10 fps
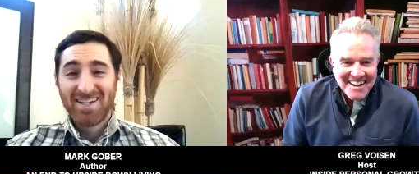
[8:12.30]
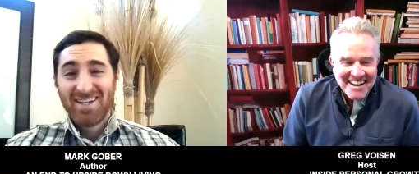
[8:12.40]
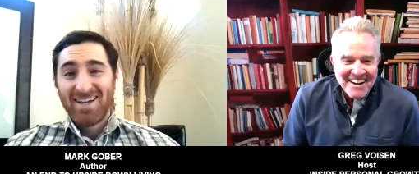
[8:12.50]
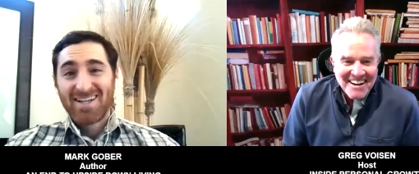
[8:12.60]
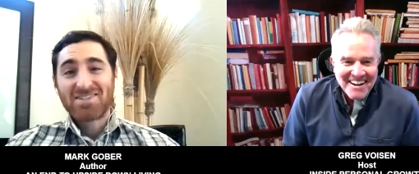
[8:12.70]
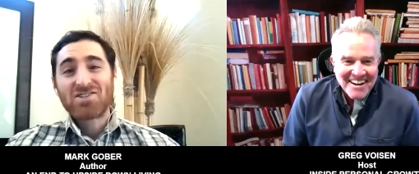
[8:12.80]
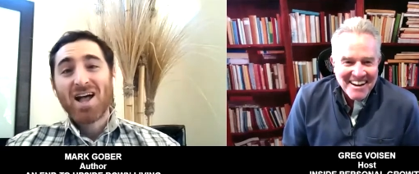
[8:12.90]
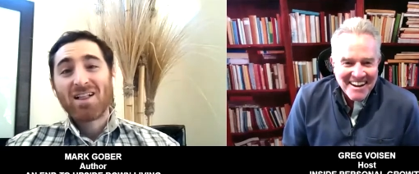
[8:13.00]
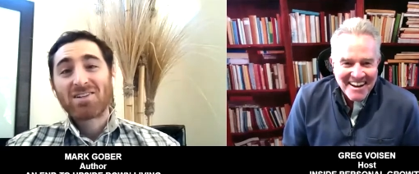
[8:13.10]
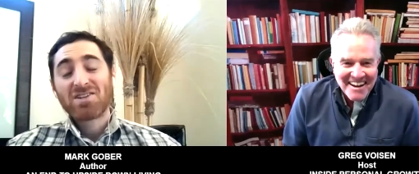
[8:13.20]
Speaker 1: yeah. It's a
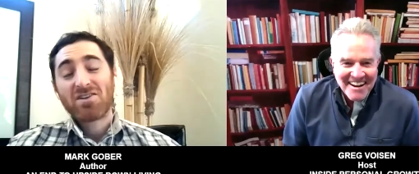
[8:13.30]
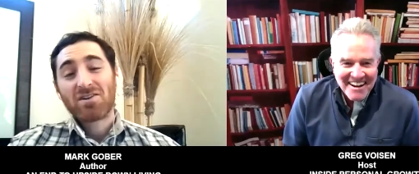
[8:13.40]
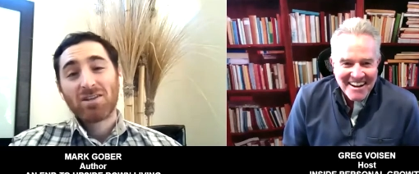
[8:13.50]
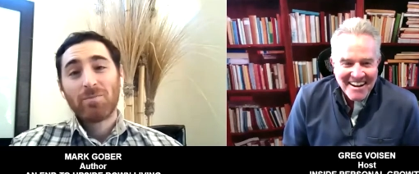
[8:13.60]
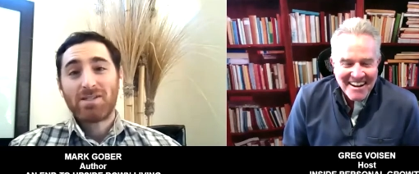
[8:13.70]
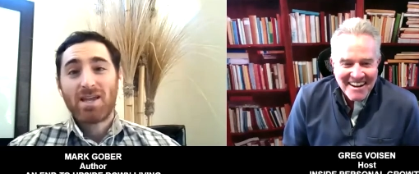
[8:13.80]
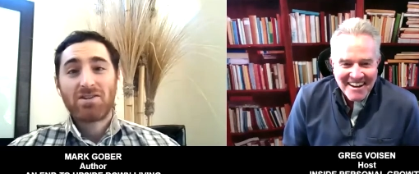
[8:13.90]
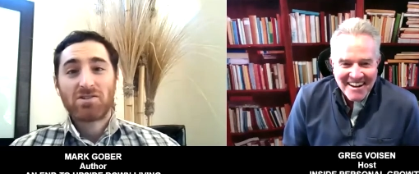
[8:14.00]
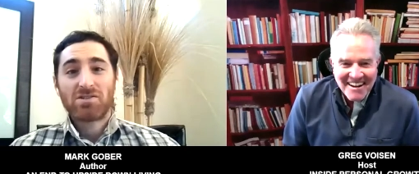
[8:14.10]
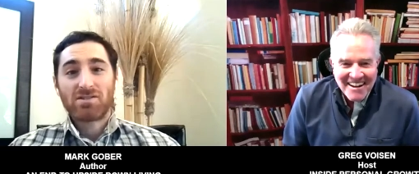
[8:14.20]
challenge, and there are
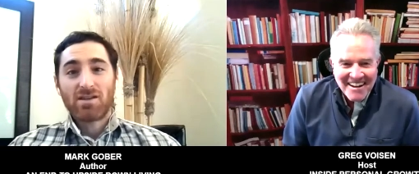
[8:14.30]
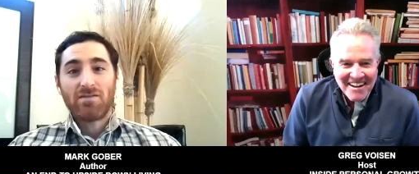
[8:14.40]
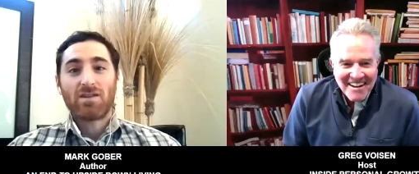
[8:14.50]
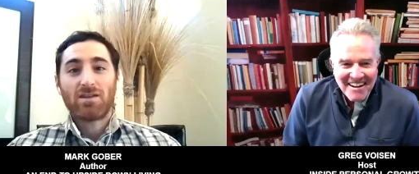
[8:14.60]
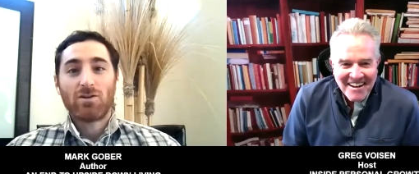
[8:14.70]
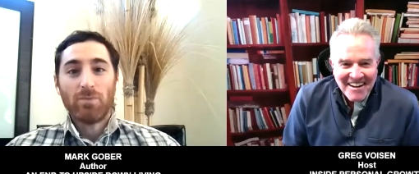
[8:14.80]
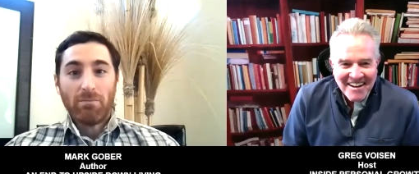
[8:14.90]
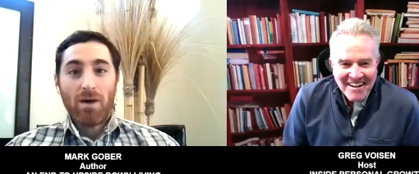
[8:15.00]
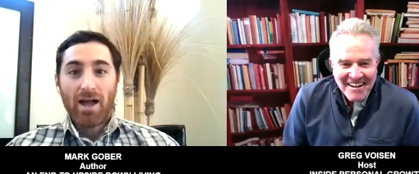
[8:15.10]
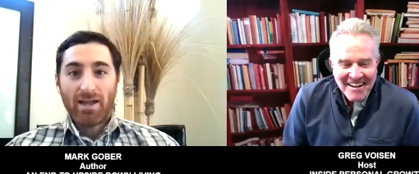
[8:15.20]
limitations of the human
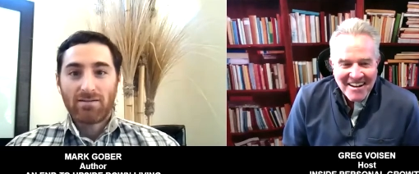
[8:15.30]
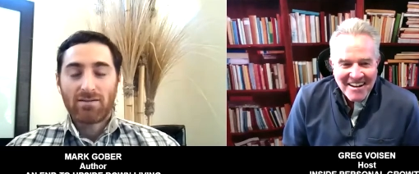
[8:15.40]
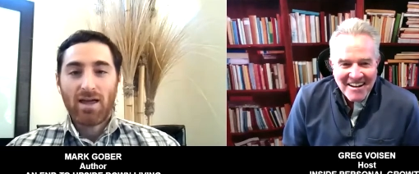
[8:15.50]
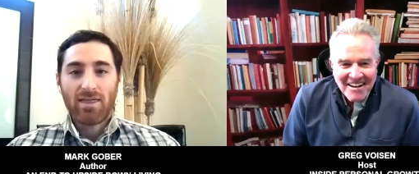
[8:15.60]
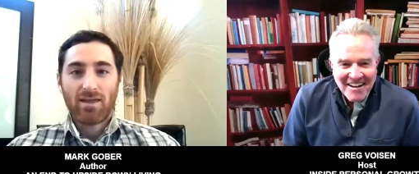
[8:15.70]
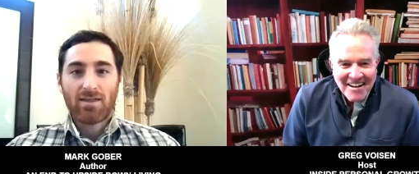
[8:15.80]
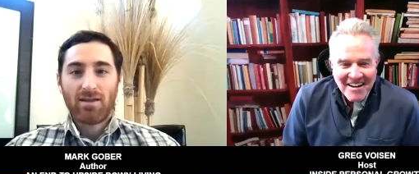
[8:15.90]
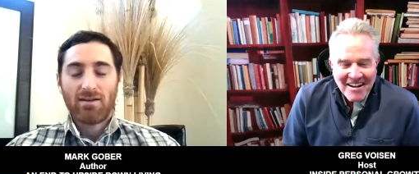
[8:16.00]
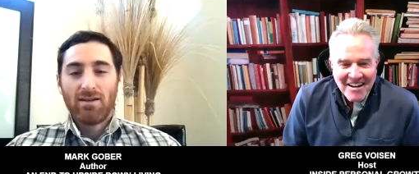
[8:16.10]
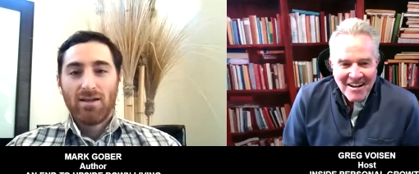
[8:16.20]
mind. I think that
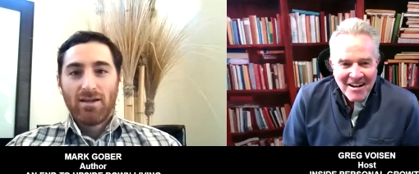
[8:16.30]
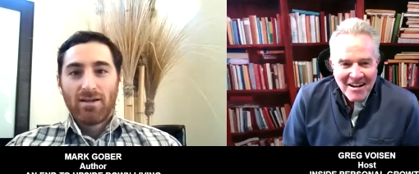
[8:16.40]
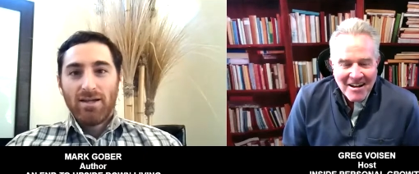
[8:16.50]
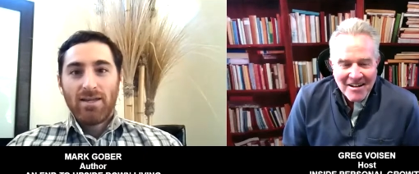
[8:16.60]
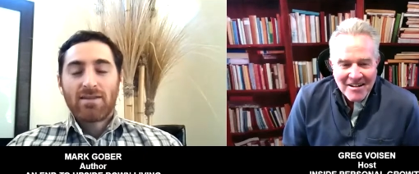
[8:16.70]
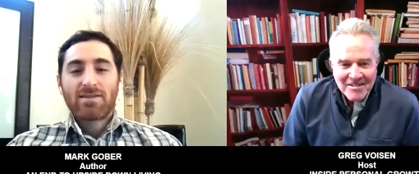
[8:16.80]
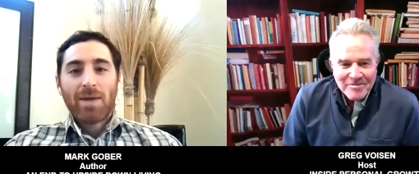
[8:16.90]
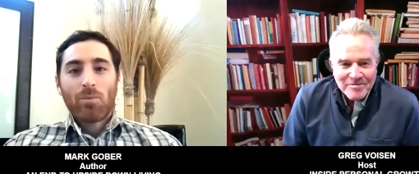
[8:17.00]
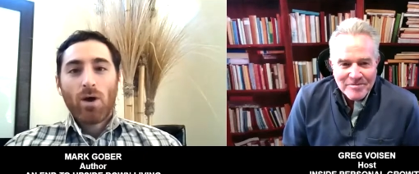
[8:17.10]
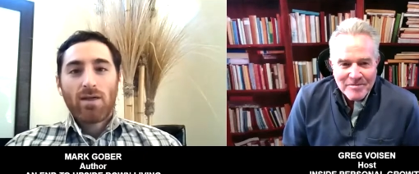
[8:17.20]
in the same
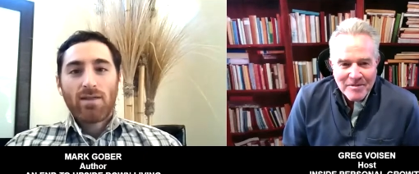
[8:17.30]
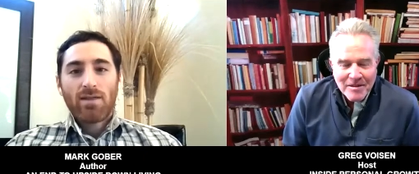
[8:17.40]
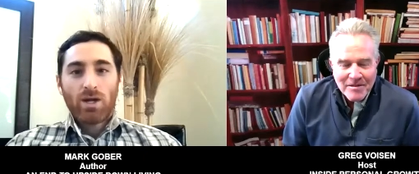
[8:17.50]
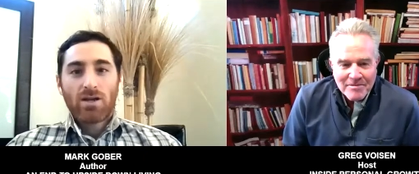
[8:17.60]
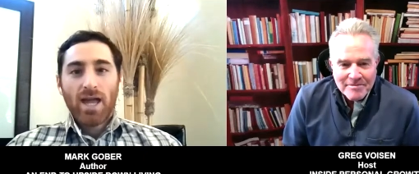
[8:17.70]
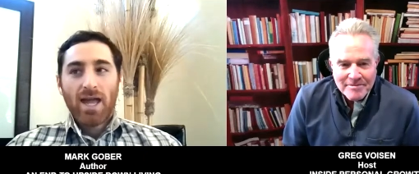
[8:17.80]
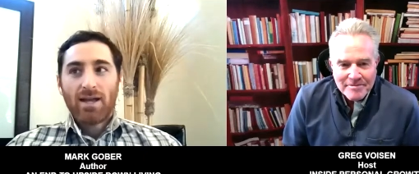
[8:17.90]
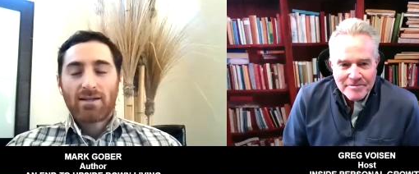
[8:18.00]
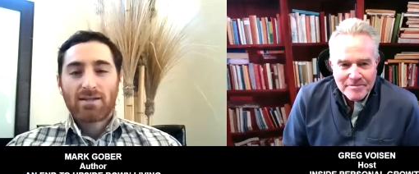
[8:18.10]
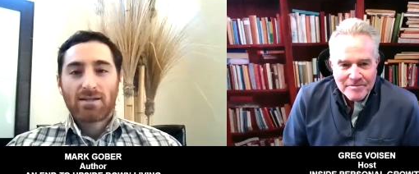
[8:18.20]
way that we
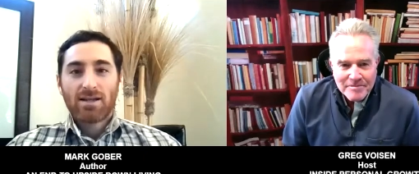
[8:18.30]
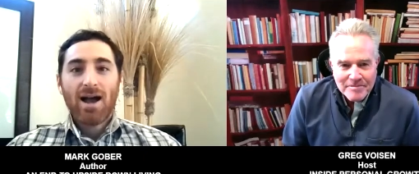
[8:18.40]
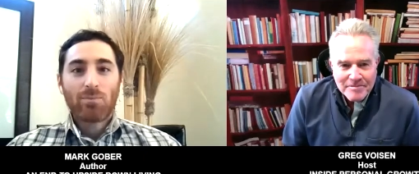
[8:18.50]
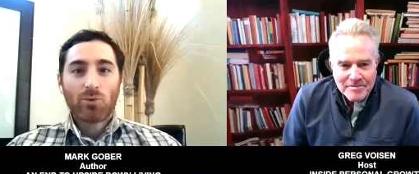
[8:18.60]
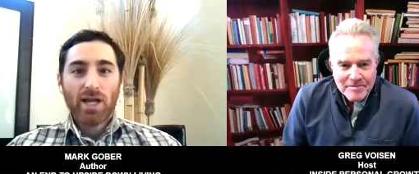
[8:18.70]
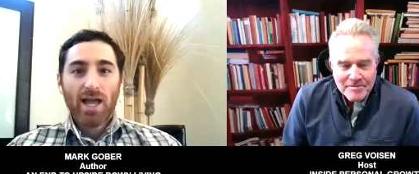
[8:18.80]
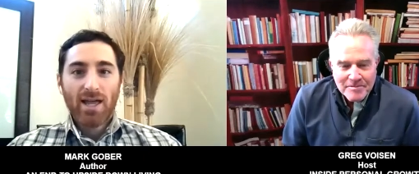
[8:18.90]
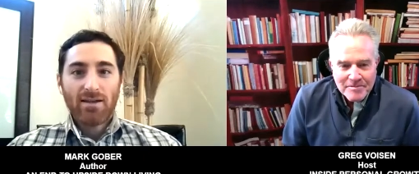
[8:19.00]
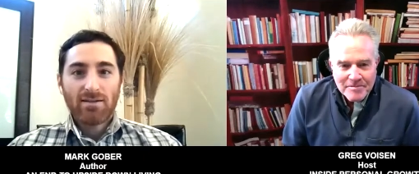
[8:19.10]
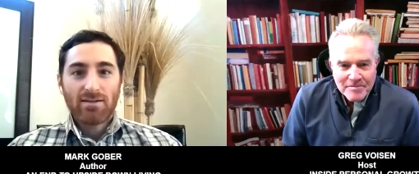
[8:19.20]
can't
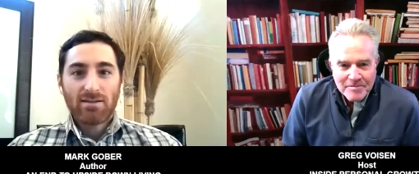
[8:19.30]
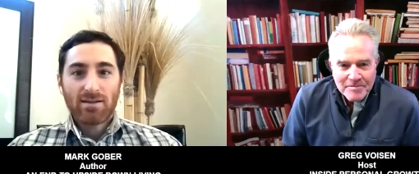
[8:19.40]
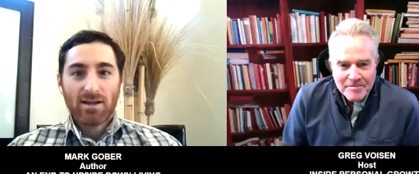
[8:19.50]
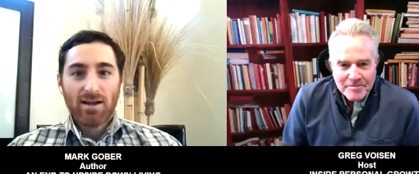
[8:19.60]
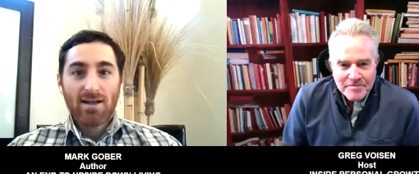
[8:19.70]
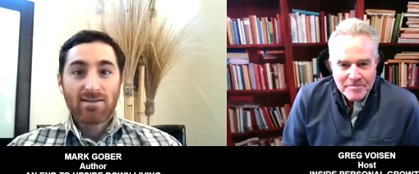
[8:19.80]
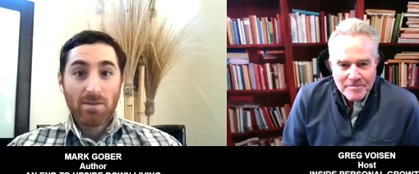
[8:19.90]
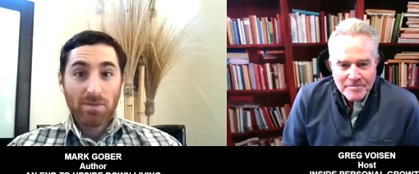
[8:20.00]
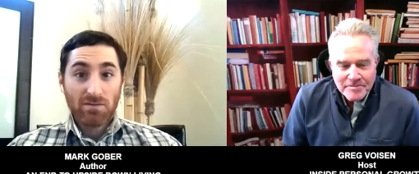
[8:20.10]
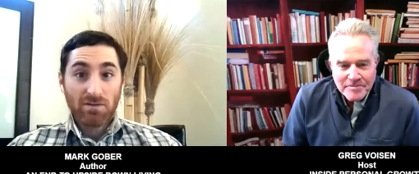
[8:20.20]
comprehend the
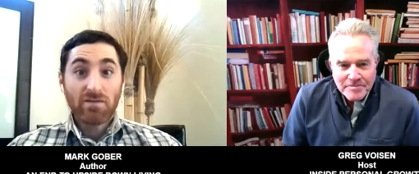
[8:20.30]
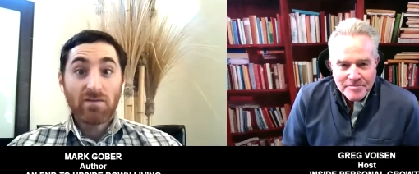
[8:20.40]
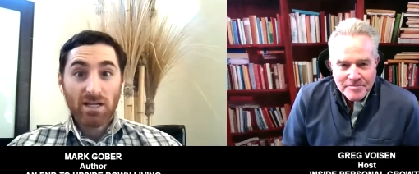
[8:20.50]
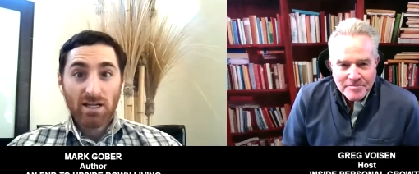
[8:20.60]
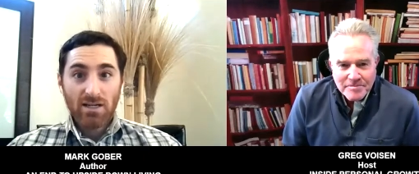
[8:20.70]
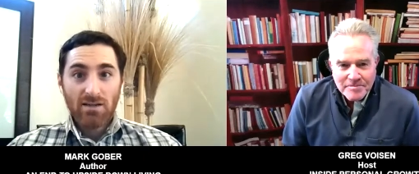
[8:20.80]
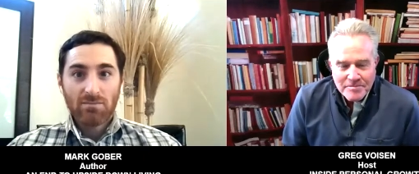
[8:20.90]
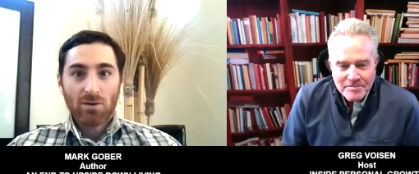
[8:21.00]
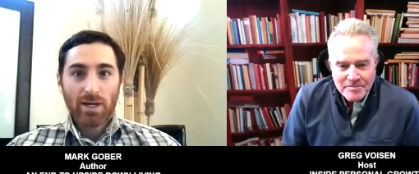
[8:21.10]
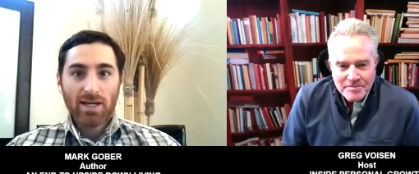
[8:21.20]
concept of infinity,
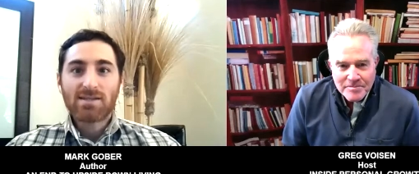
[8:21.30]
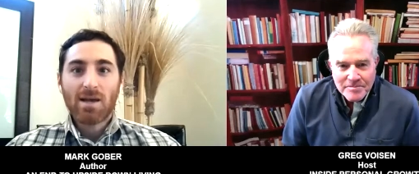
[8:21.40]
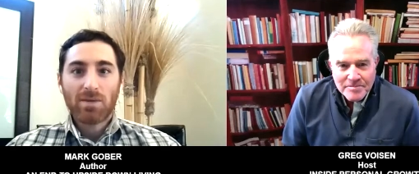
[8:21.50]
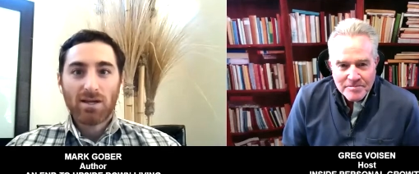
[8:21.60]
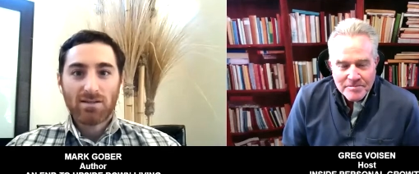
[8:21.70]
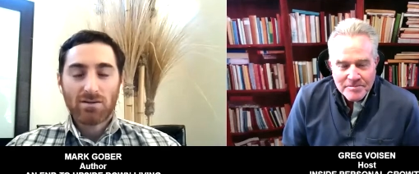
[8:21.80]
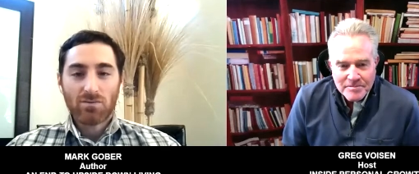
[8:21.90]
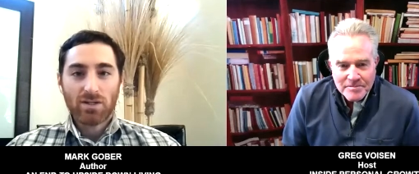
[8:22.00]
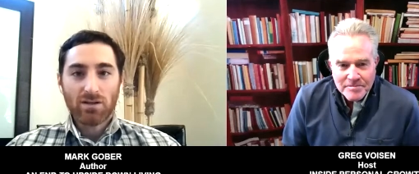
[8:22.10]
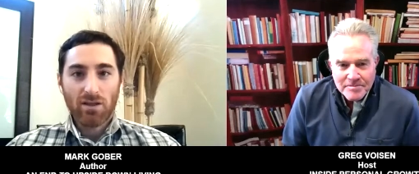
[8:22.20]
but we accept that it's a
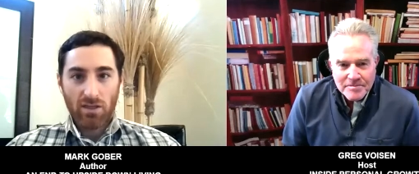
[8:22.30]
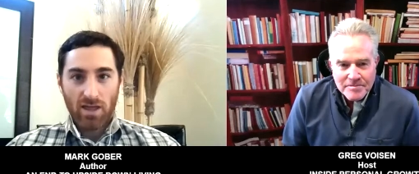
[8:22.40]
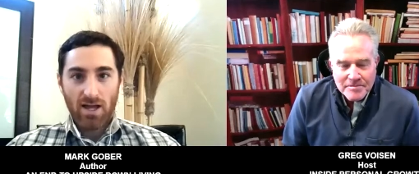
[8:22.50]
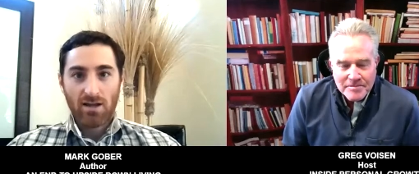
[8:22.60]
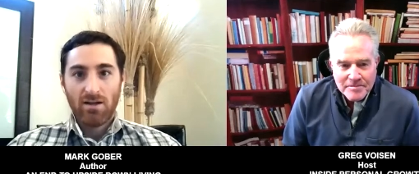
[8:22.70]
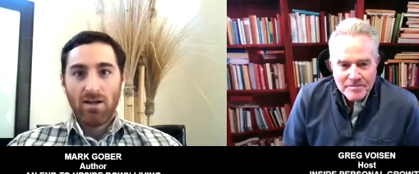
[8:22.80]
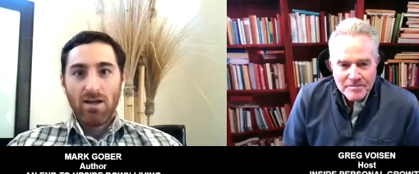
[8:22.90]
real thing